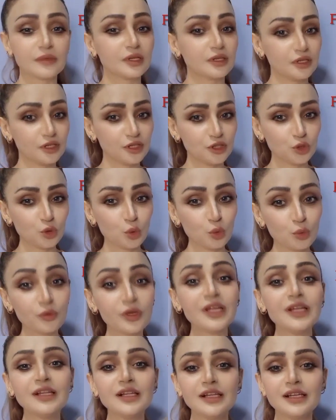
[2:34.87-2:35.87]
You
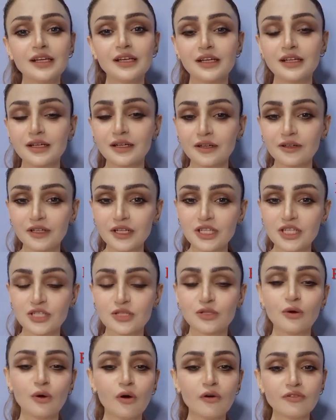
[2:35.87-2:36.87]
will reach the
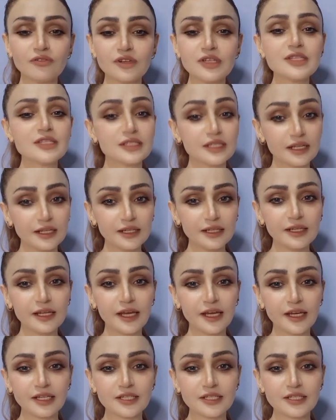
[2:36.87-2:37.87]
office
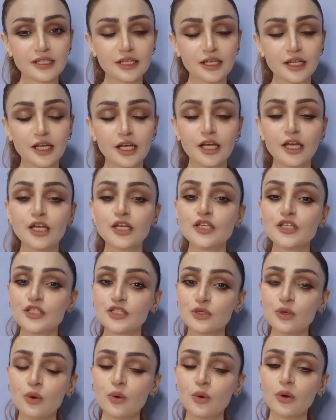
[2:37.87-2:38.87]
late.
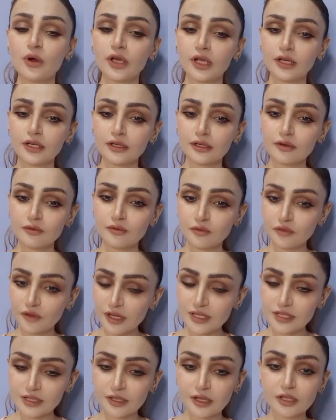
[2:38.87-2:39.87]
So in
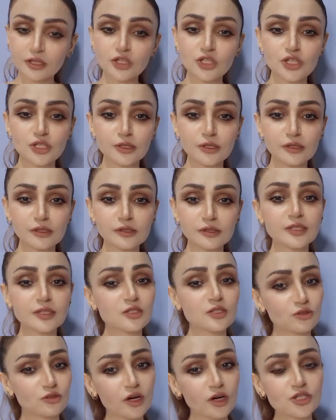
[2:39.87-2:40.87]
first conditional, the
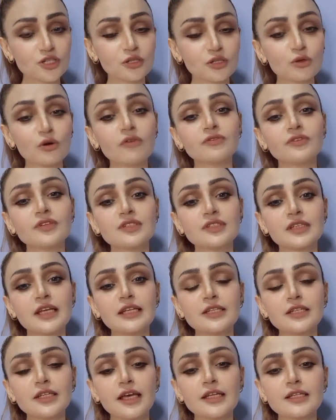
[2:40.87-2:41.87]
structure of the
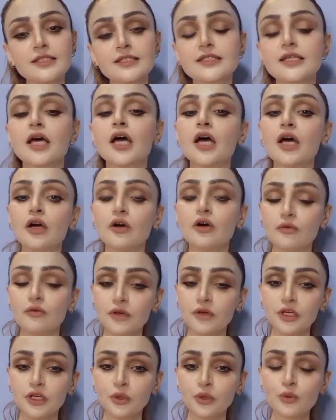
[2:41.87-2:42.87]
sentence, we
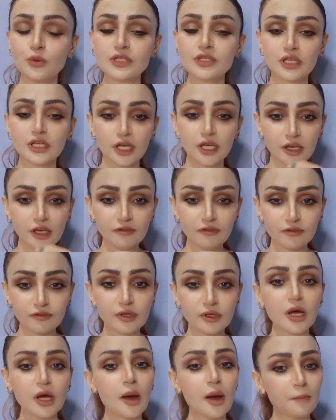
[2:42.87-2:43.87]
use if
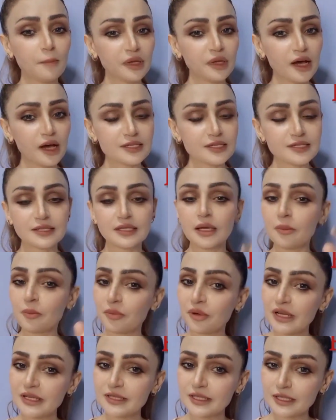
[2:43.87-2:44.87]
plus
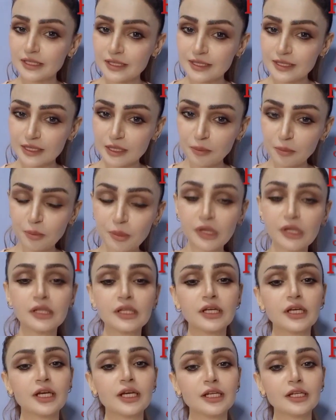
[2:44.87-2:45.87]
present simple
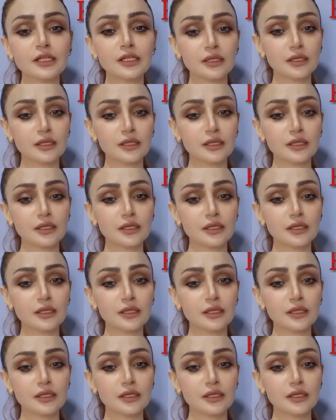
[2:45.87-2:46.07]
in